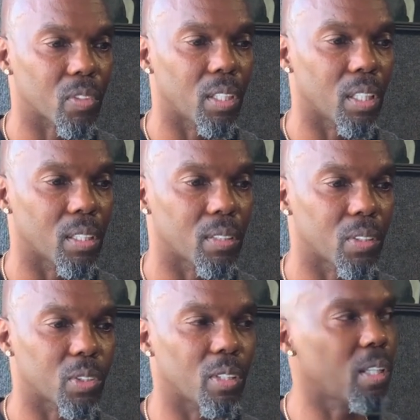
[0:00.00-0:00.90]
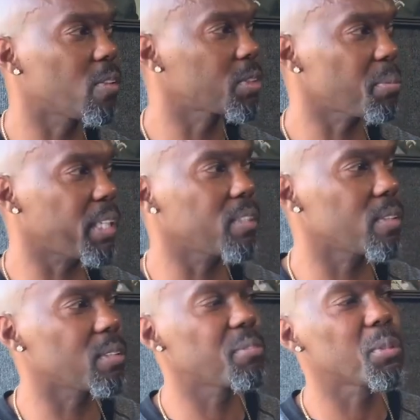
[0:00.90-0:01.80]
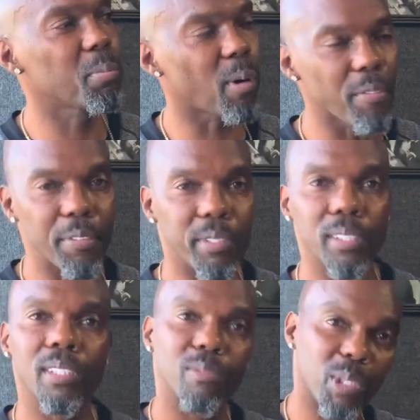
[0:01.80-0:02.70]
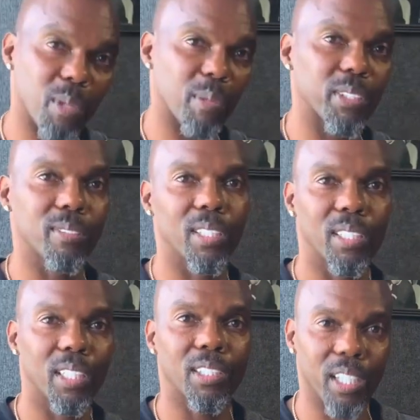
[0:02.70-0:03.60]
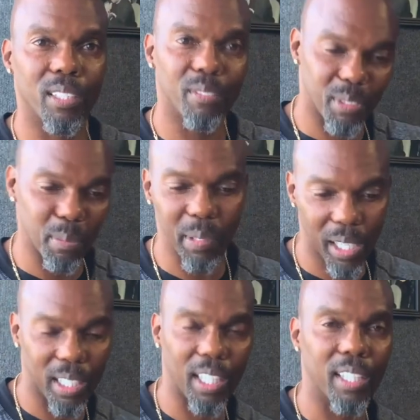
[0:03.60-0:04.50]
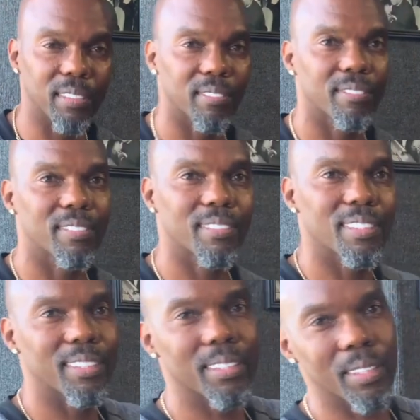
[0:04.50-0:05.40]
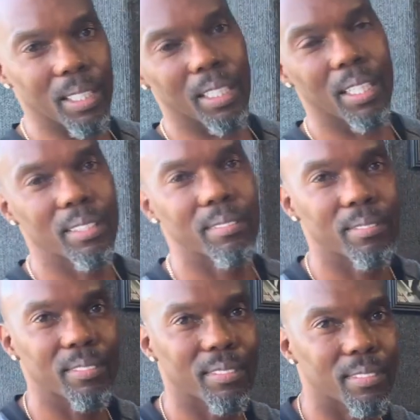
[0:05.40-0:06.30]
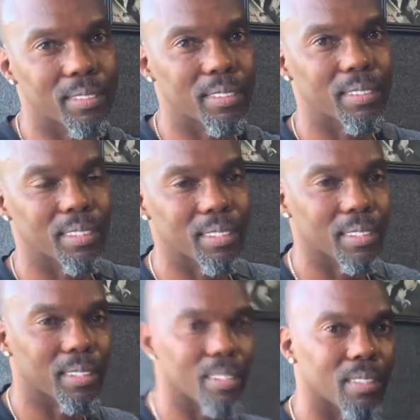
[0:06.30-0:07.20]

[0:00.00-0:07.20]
Yeah. So they gonna somebody gonna interview the both of us because we're gonna make sure we get that channel for your podcast. That's what's up, bro. Yeah. All right, man.